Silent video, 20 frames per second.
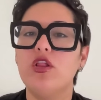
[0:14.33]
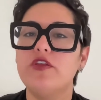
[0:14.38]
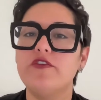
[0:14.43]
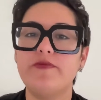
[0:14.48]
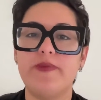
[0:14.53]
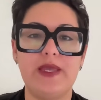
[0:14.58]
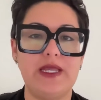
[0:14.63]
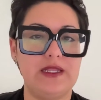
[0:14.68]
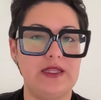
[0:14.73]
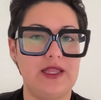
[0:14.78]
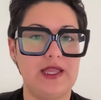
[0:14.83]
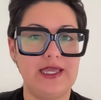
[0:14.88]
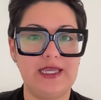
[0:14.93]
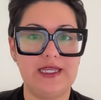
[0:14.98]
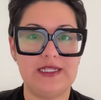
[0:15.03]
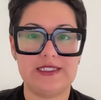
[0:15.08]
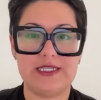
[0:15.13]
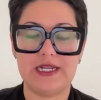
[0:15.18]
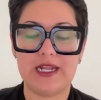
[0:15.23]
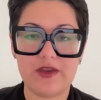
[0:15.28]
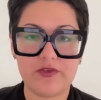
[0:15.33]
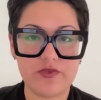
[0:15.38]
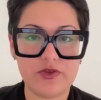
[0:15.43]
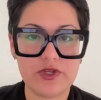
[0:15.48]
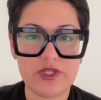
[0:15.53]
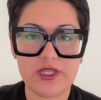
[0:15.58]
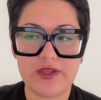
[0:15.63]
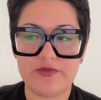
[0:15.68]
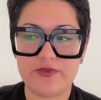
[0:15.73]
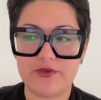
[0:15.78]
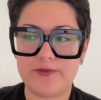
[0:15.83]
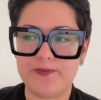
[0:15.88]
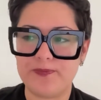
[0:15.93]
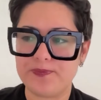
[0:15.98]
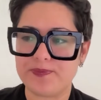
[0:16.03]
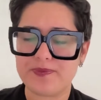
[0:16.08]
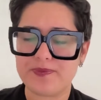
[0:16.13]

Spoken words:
of my clients at every level,